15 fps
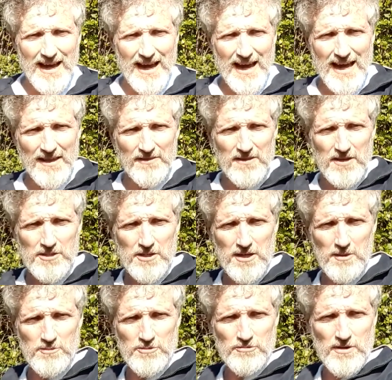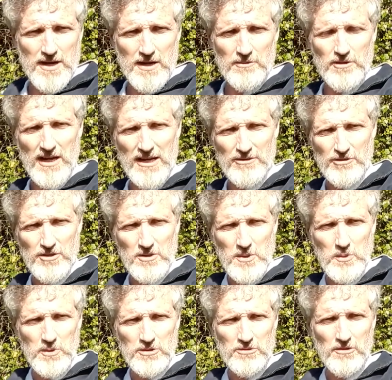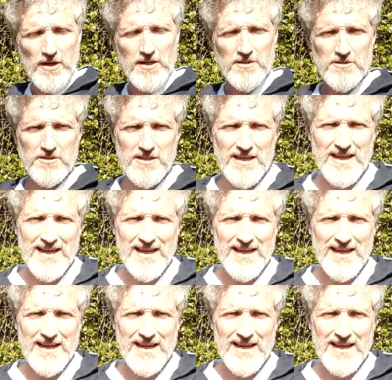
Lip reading: and this comes round, and do it with grace.